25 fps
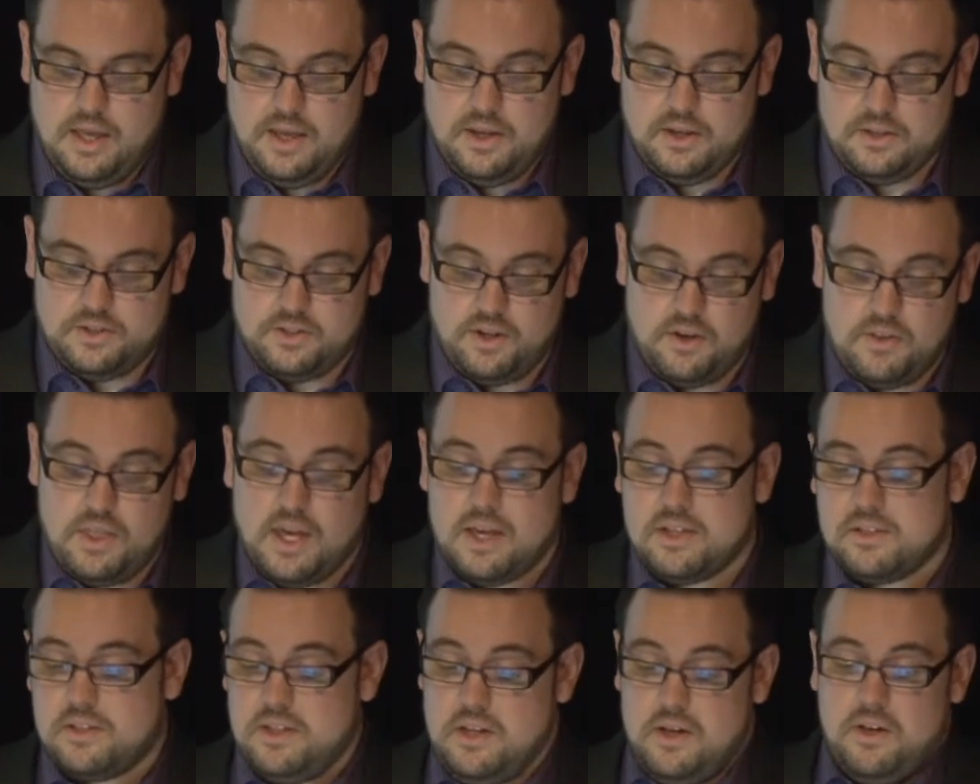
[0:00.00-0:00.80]
So
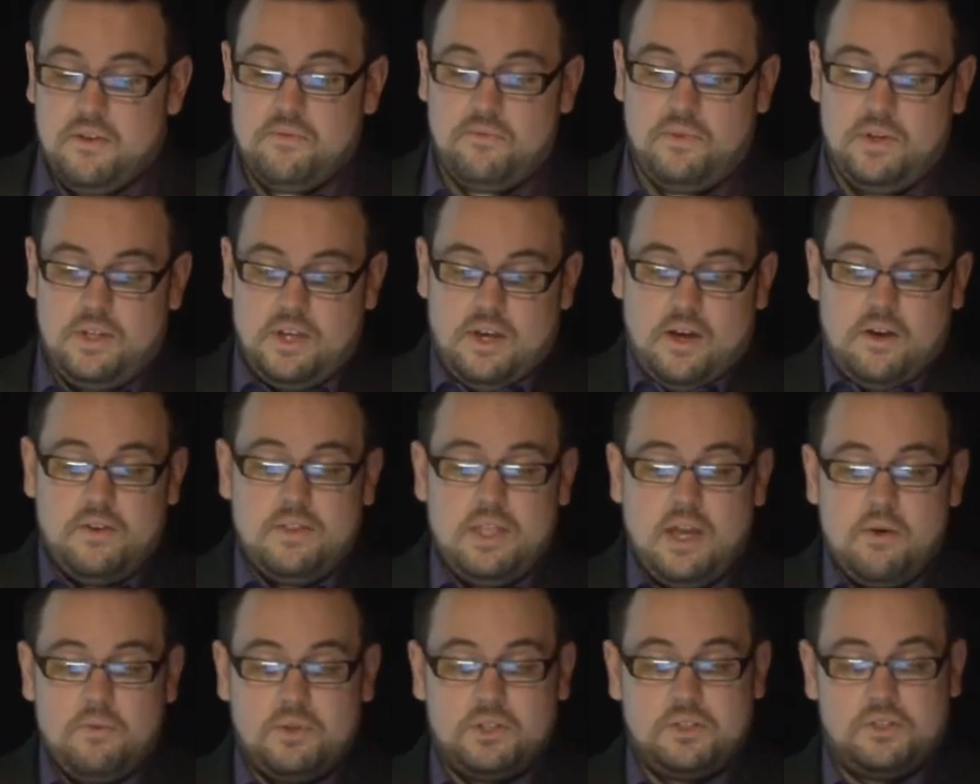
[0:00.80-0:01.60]
that's video.
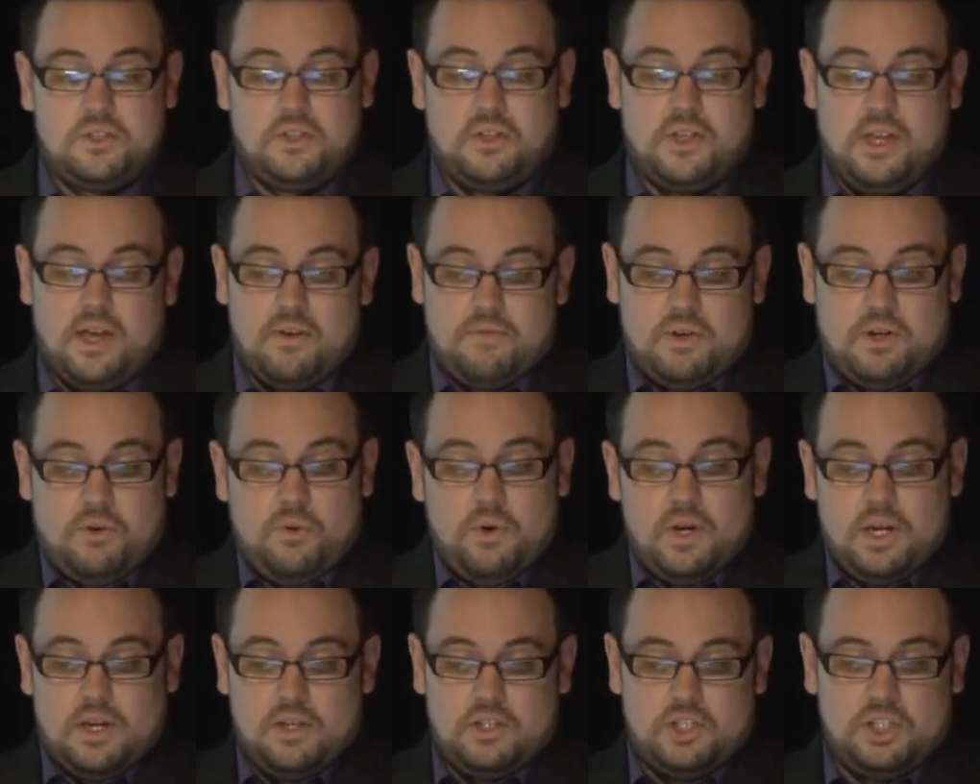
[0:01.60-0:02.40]
Now we're just going to have a
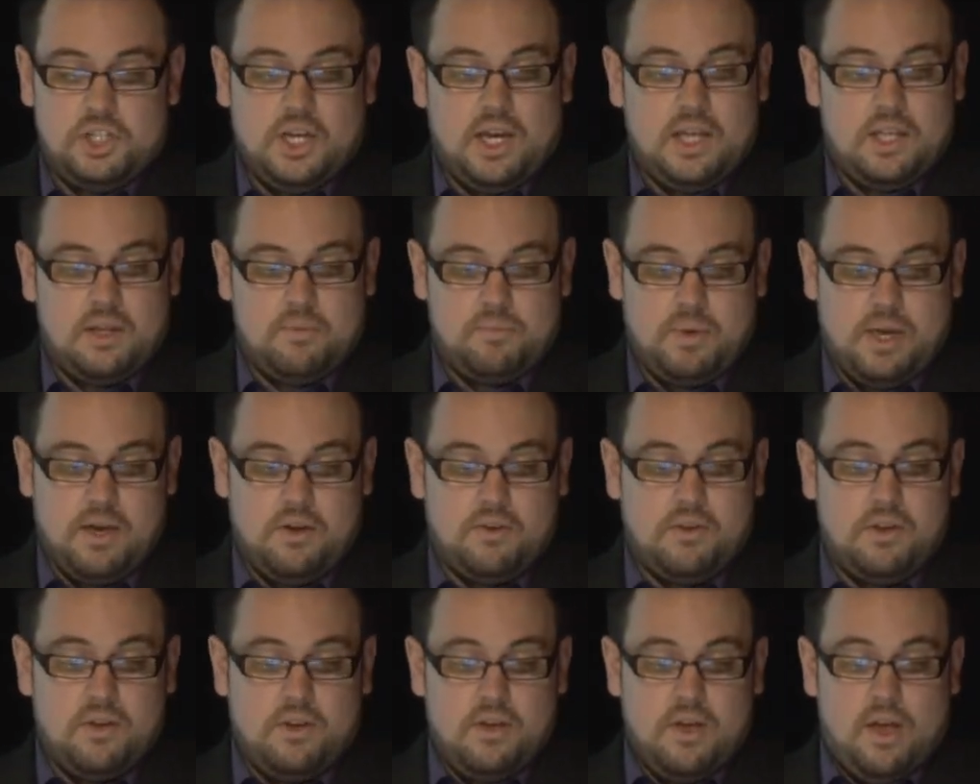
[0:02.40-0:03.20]
quick chat about